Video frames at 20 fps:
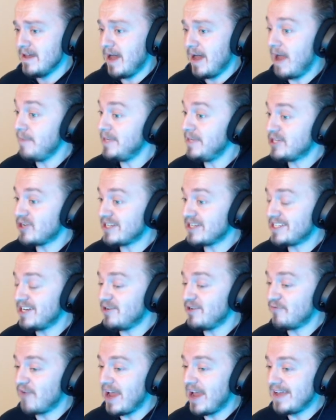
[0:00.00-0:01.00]
I'm interested
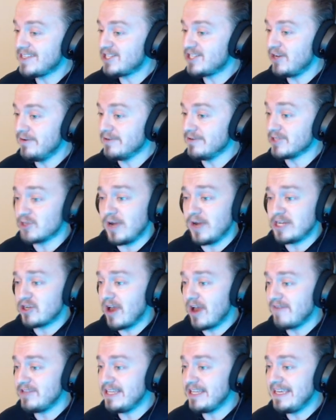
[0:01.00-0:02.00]
in rare stones, so I
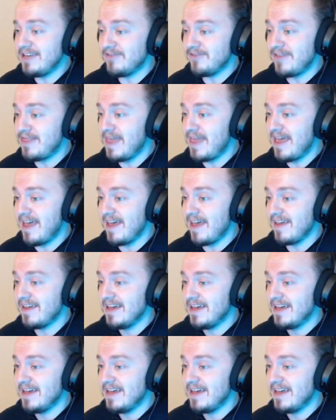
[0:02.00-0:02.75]
travel here and there.